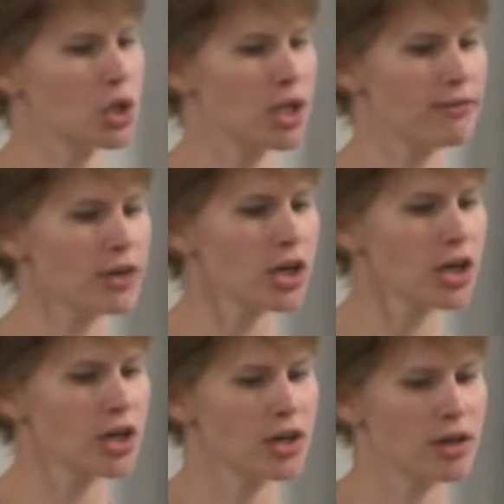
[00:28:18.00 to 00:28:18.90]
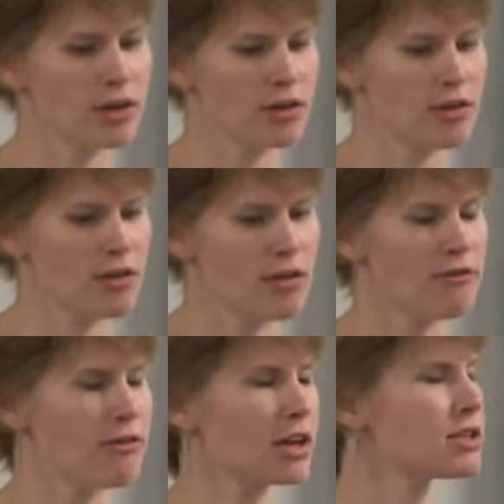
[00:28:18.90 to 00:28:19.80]
liver
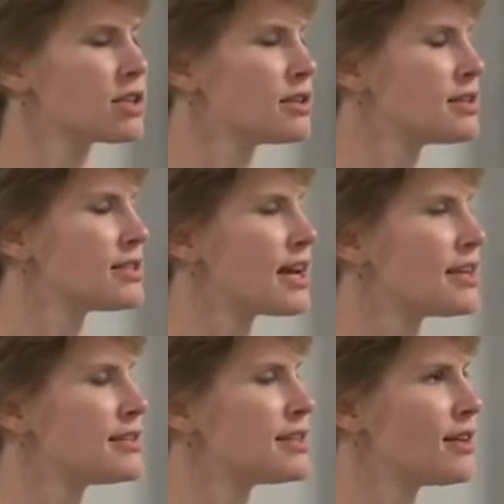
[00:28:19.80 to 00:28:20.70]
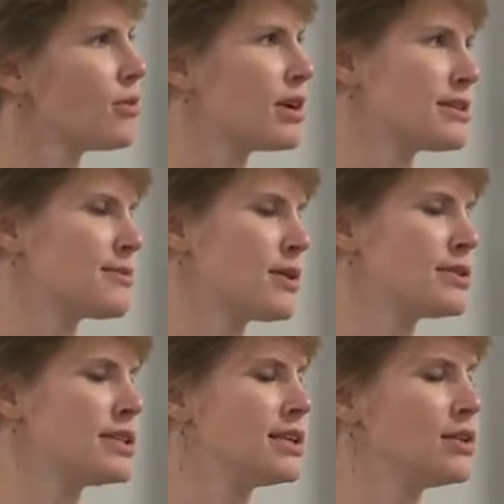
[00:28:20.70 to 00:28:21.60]
functions as what it's
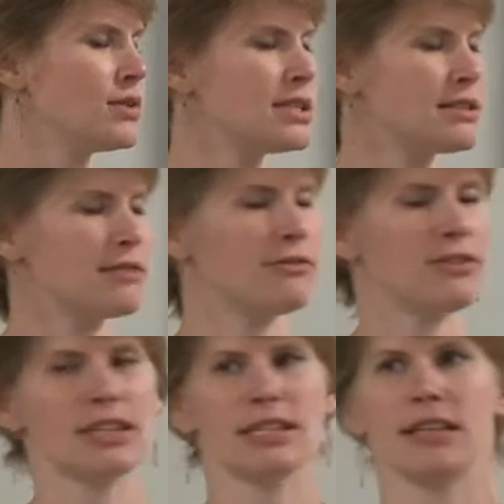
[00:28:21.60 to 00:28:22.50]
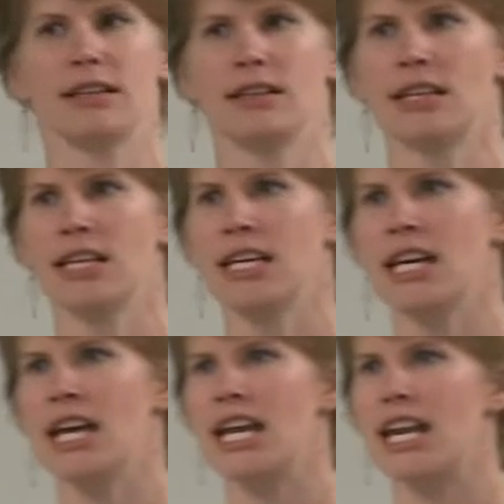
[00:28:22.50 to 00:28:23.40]
supposed to do, which is a filter,
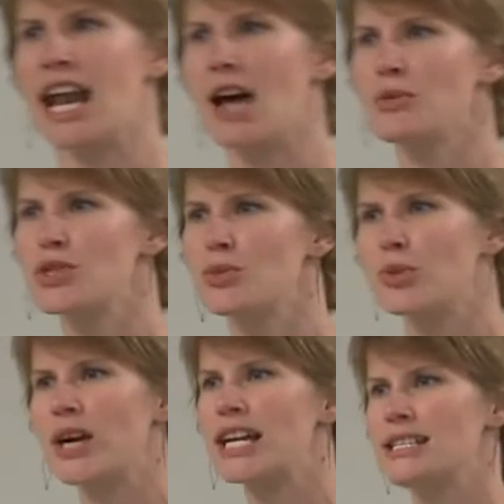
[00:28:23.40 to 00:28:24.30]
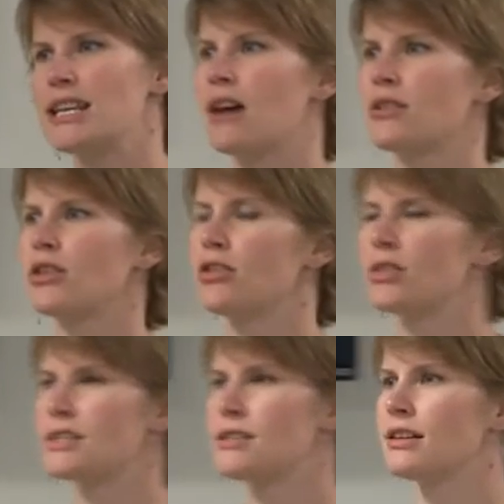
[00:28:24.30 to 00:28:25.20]
and it helps to break down
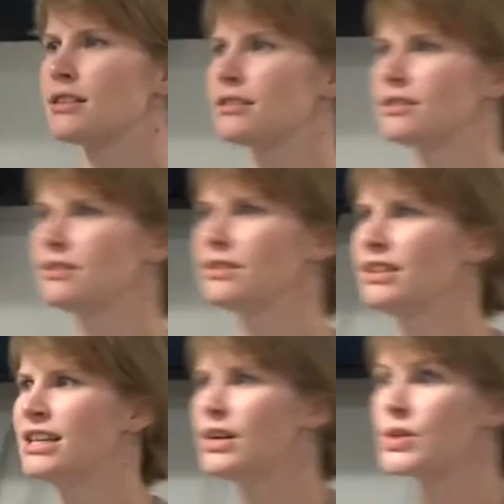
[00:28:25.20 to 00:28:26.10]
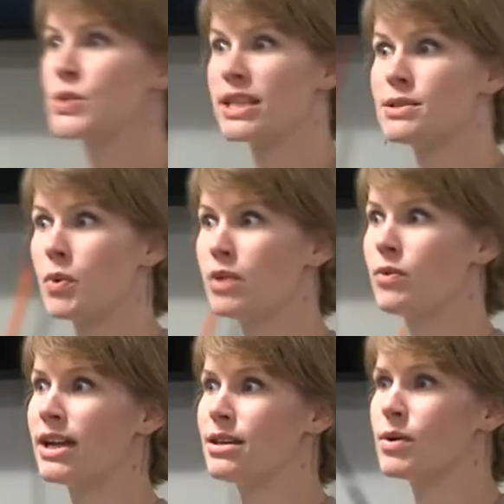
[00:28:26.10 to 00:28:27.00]
cortisol. So that's one
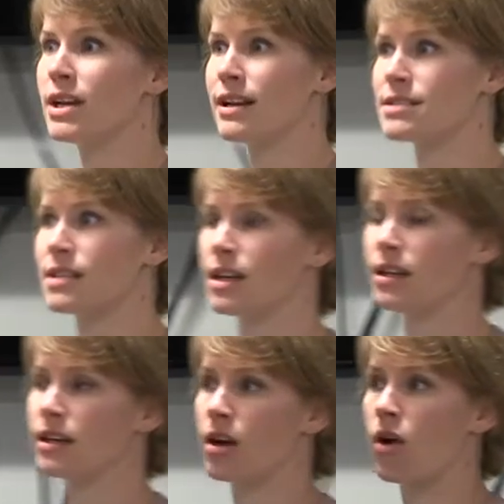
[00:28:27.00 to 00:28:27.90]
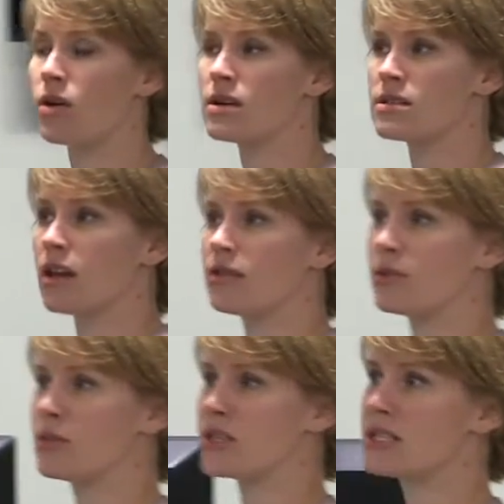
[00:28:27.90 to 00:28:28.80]
way you can actually clear cortisol
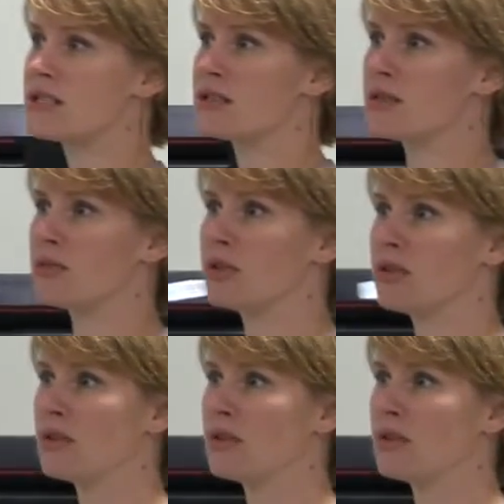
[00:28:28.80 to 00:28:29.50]
from your system.